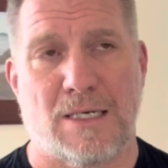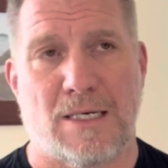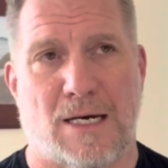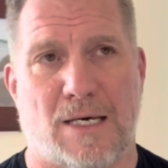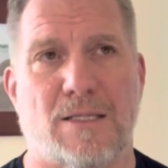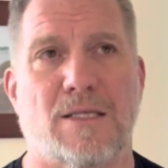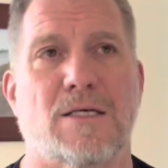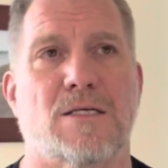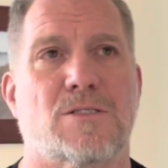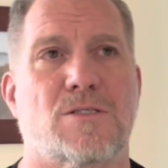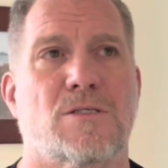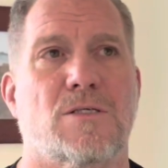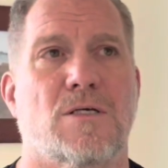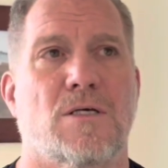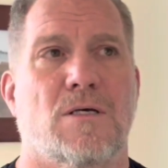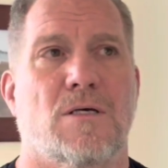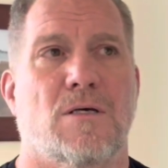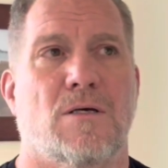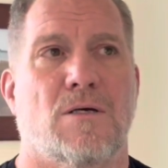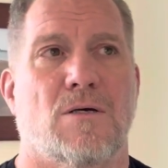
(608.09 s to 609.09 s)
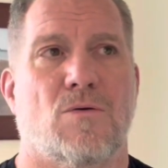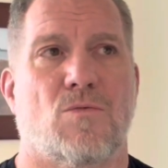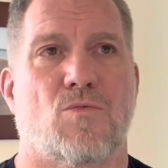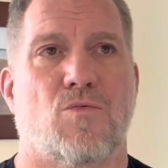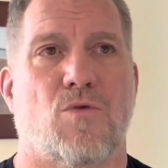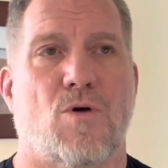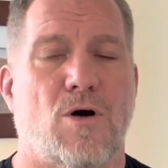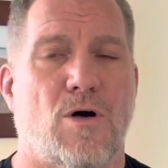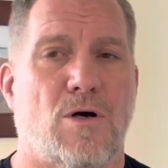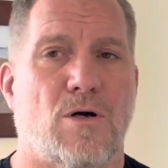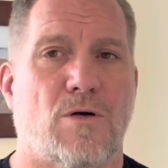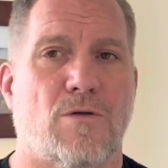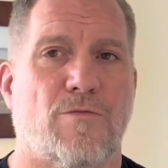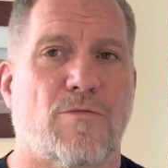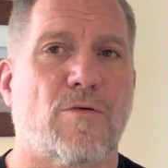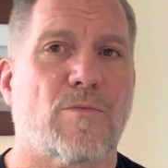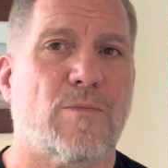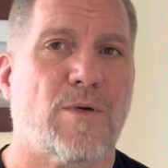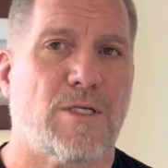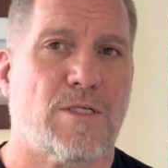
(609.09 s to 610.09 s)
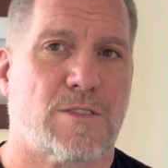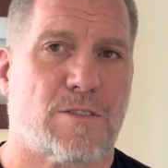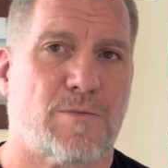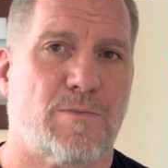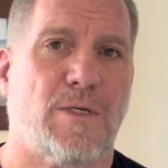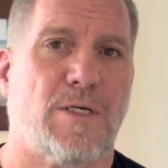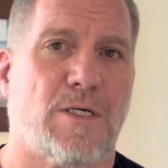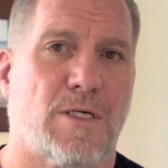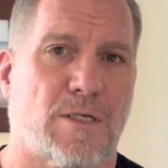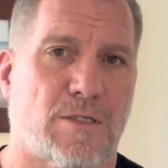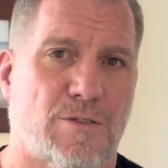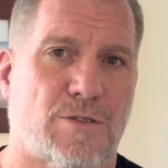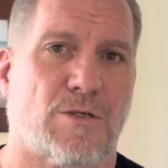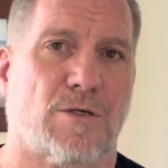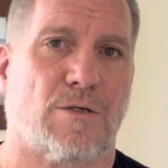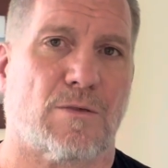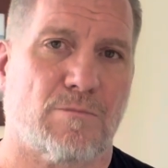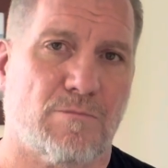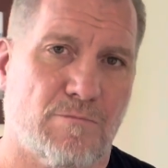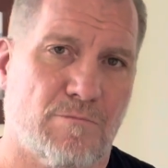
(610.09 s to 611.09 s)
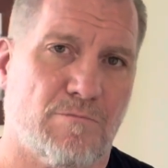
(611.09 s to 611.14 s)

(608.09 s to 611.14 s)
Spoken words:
I think it's wrong for me to speak out of turn.